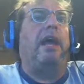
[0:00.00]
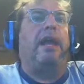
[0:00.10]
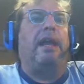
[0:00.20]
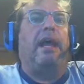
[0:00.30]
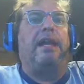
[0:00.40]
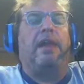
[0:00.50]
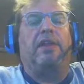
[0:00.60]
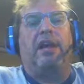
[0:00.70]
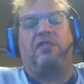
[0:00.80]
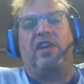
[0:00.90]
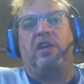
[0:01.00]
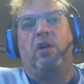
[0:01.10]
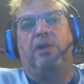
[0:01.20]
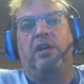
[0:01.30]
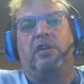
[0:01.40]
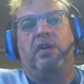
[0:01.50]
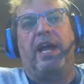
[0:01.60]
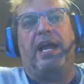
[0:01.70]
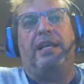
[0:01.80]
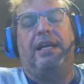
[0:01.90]
And then the next video I'm going to
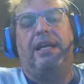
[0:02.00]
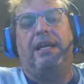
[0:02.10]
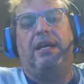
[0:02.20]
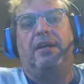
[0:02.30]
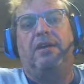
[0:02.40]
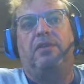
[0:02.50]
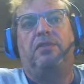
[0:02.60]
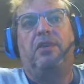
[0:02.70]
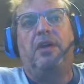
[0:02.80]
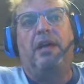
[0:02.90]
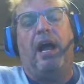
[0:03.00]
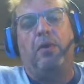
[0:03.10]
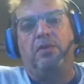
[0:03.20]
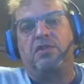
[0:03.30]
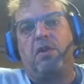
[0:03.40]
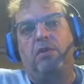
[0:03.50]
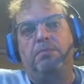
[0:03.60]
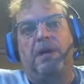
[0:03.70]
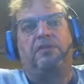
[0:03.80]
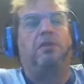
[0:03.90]
create is how to
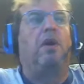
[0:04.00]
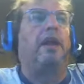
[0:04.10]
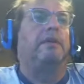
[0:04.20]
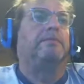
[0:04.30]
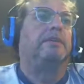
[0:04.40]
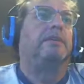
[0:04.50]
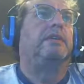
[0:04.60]
install Ubuntu on it.